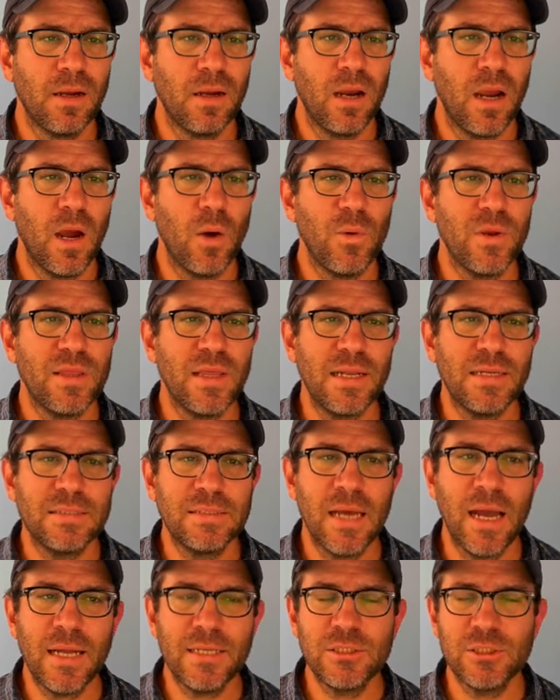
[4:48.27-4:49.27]
Uh, we then
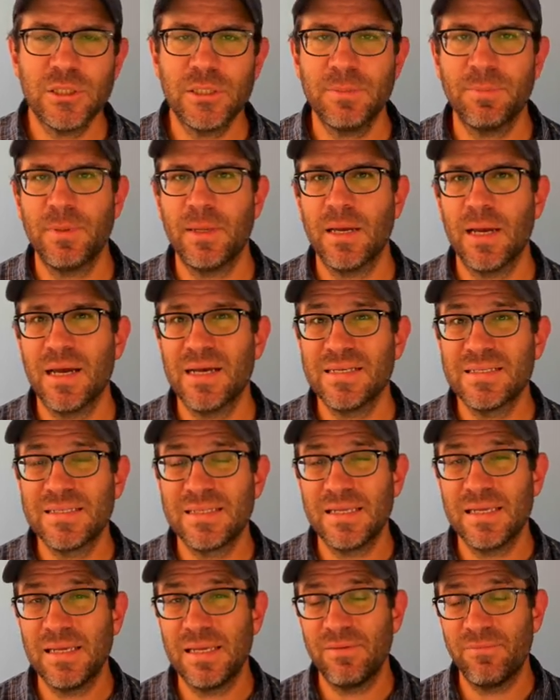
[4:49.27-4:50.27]
touch it because
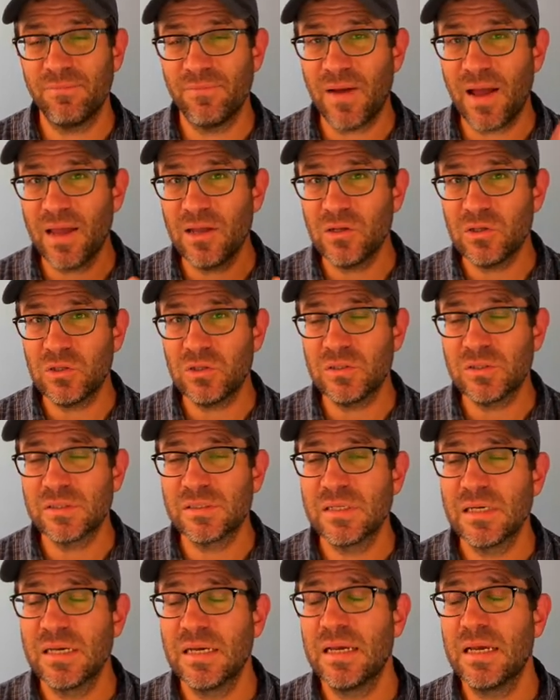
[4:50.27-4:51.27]
the
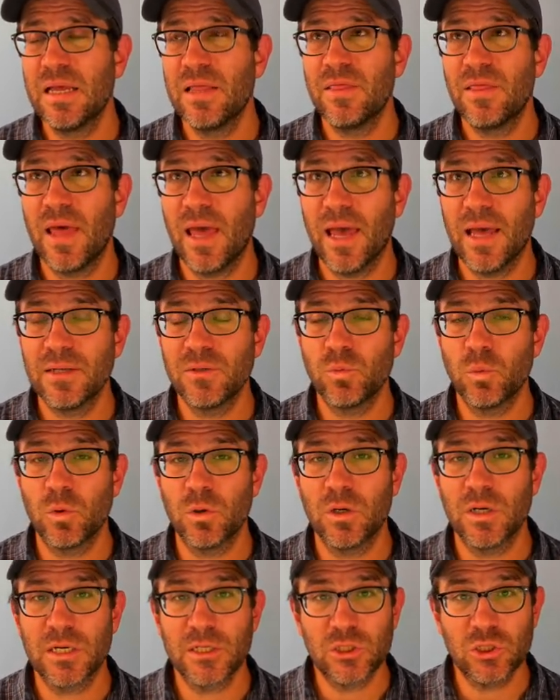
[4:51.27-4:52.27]
files that
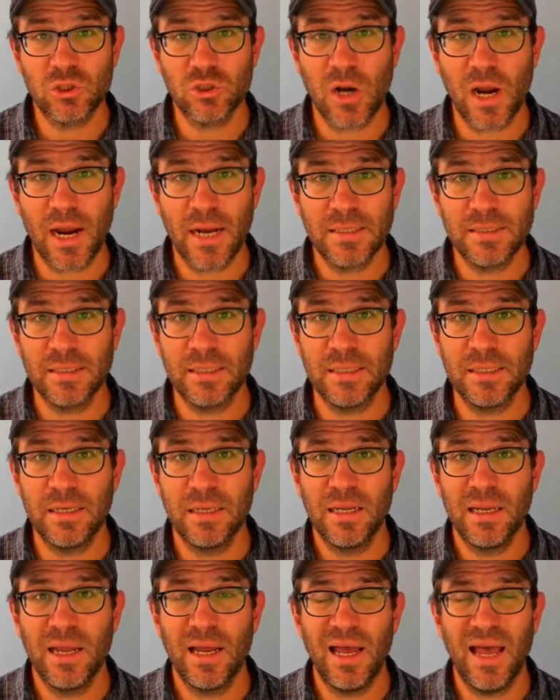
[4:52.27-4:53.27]
were extracted
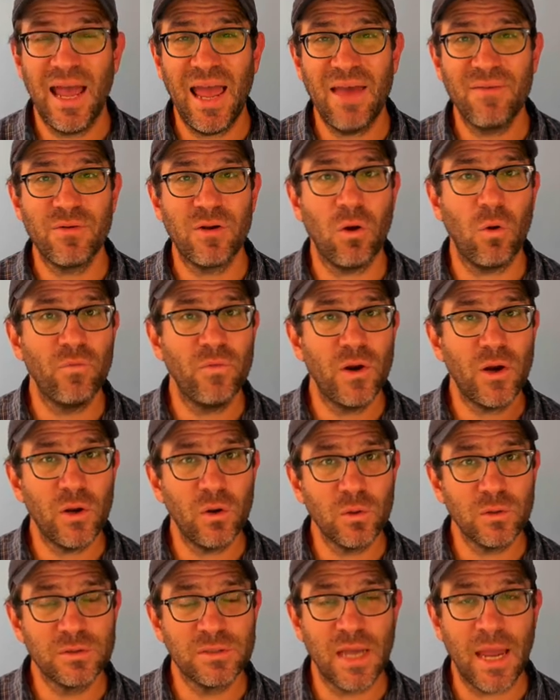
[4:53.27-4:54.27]
uh, have a very
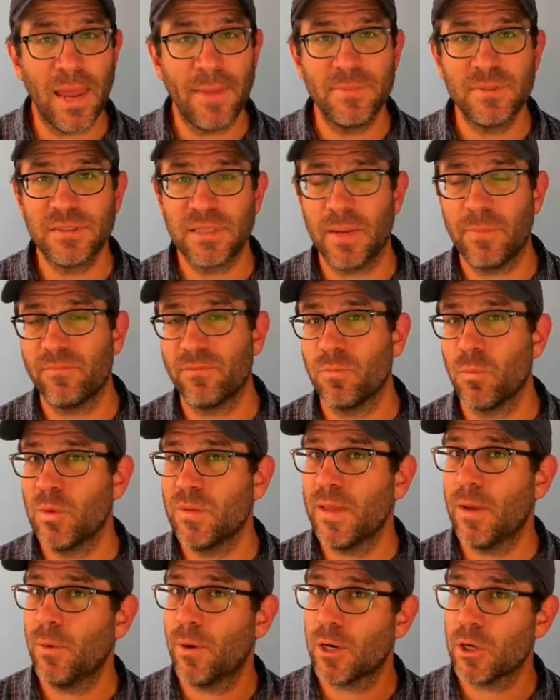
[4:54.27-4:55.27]
old timestamp from when
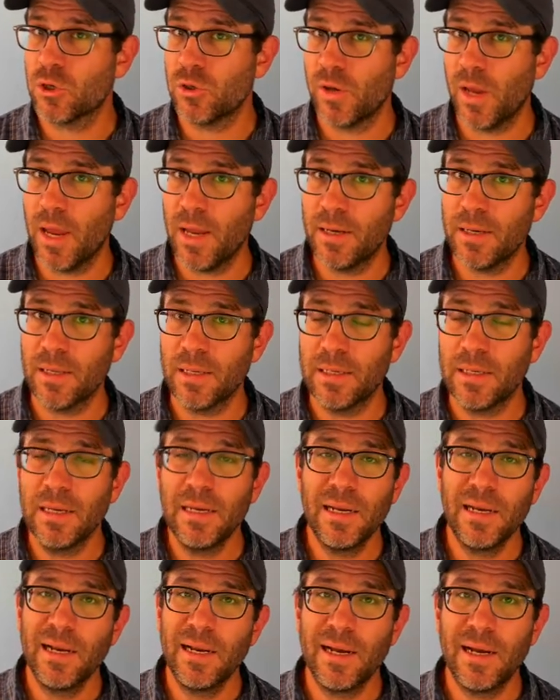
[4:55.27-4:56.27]
they were created
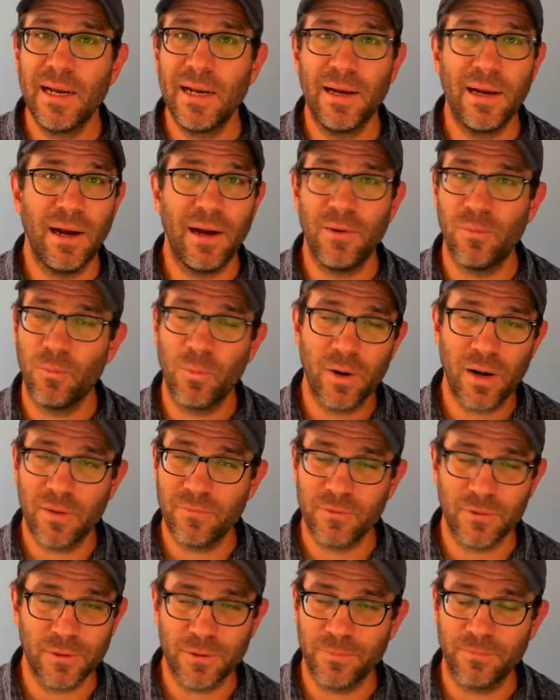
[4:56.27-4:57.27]
uh, on
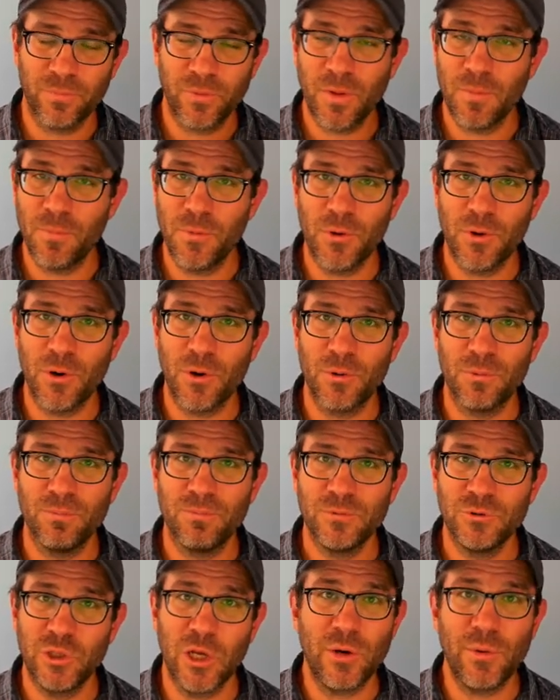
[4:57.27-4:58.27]
whatever computer
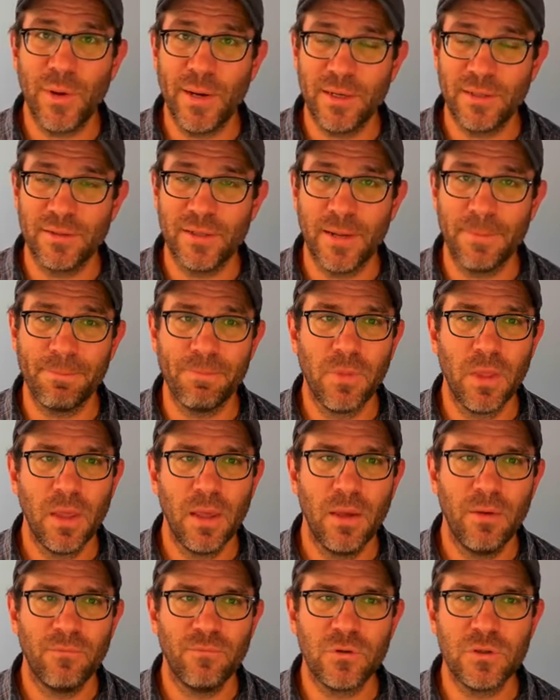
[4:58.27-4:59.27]
generated them
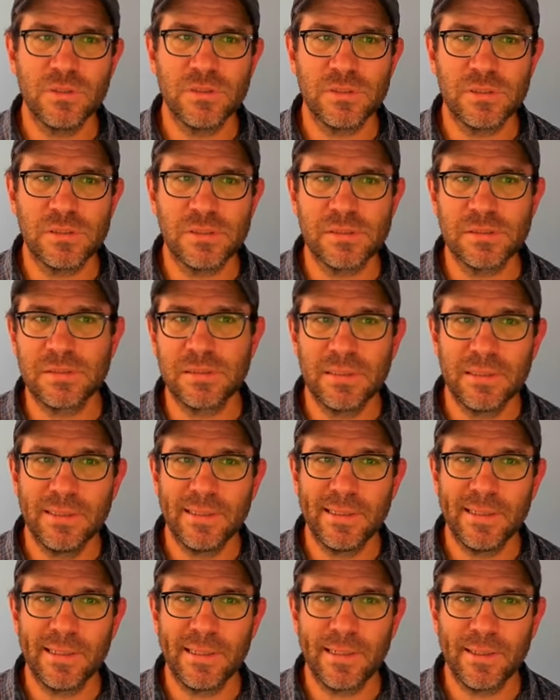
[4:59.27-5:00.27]
versus
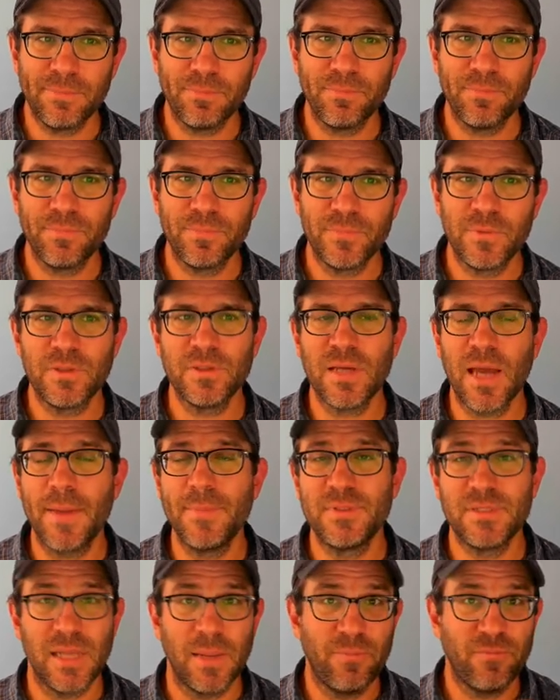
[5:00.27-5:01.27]
um, the
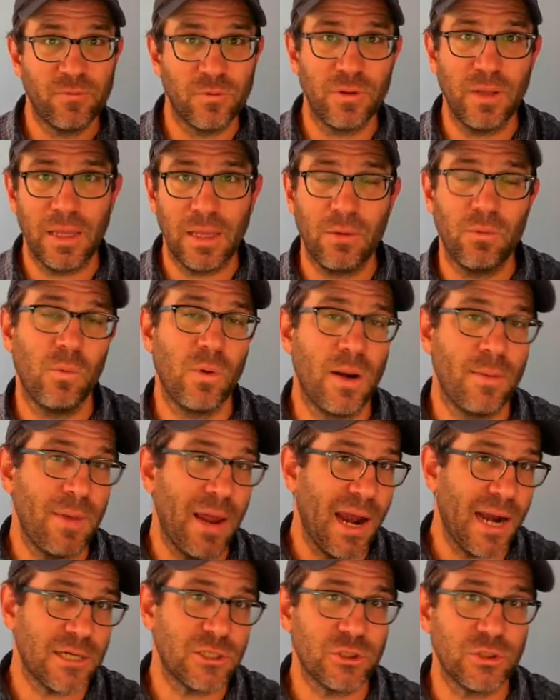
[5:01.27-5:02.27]
timestamp for like when I'm
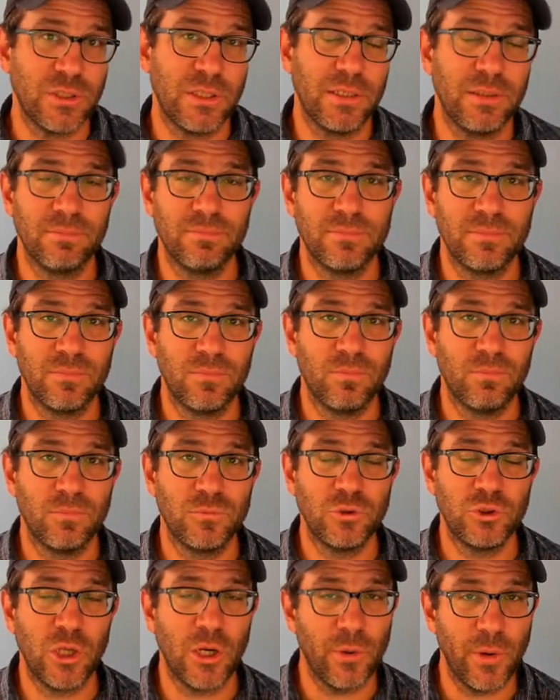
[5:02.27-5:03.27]
actually
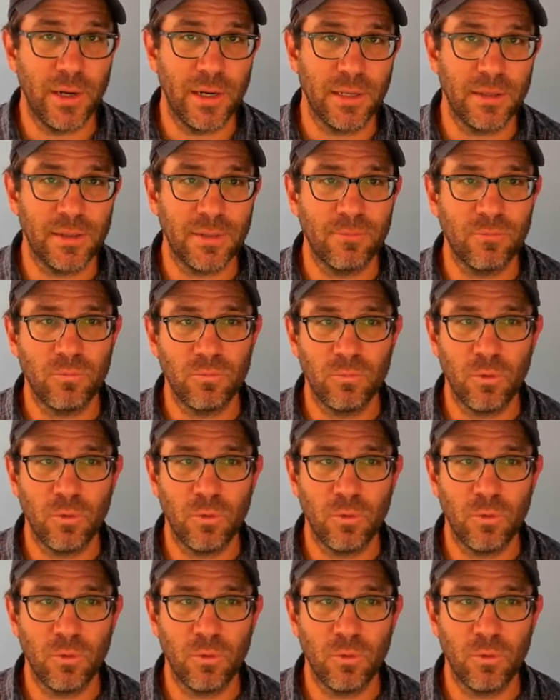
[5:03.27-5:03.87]
generating them